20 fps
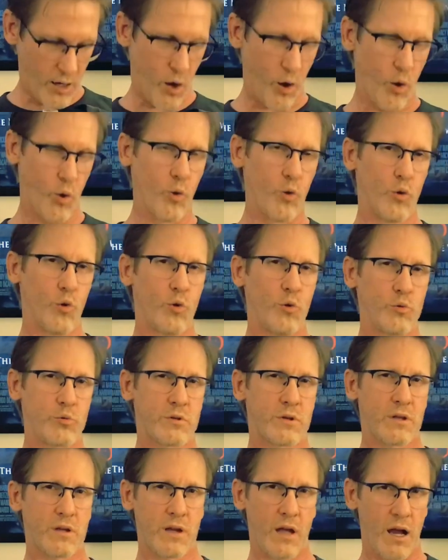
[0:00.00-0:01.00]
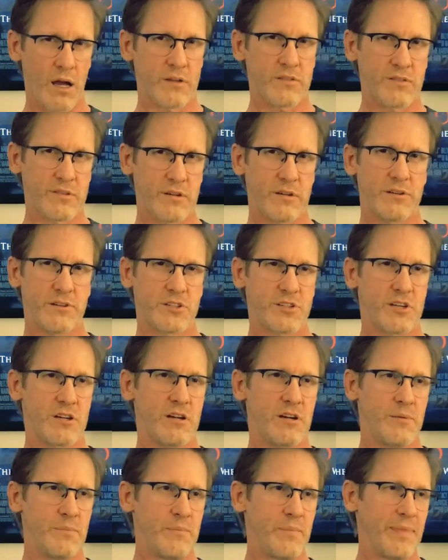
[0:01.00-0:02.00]
old concert
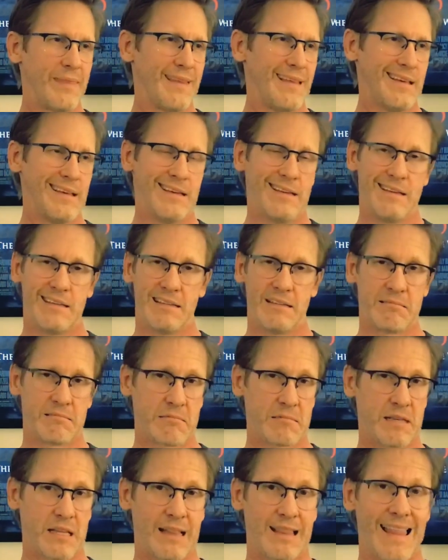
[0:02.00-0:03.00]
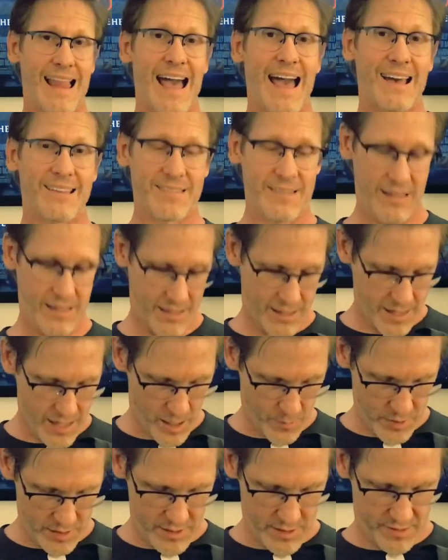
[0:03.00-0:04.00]
shirt, classic. I
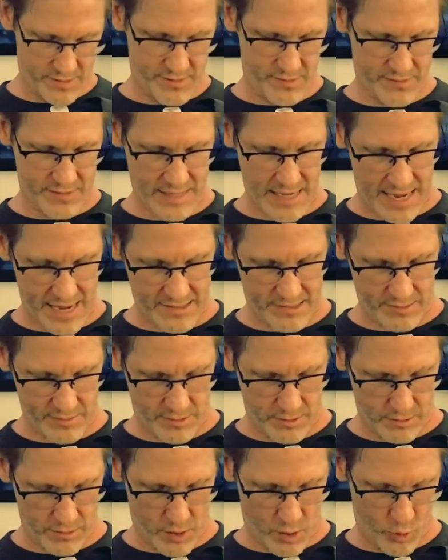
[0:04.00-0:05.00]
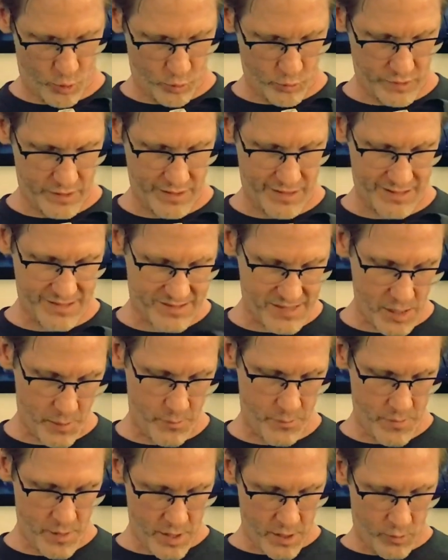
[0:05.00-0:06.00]
mean, this has got some little holes in it.
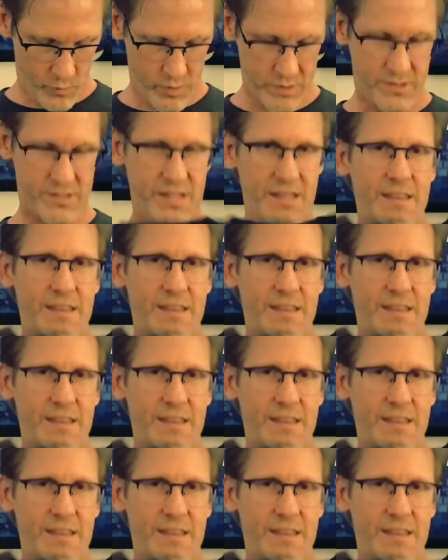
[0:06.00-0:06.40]
Some would see